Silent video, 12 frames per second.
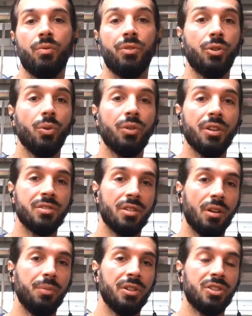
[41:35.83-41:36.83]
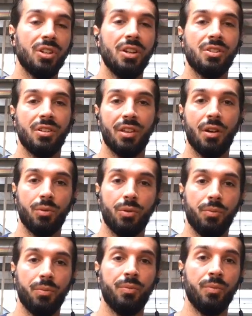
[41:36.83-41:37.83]
the tokens that'll be exchanged that
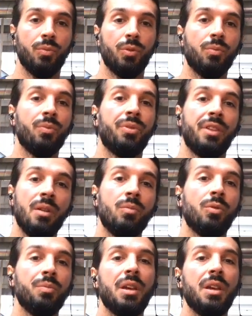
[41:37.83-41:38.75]
will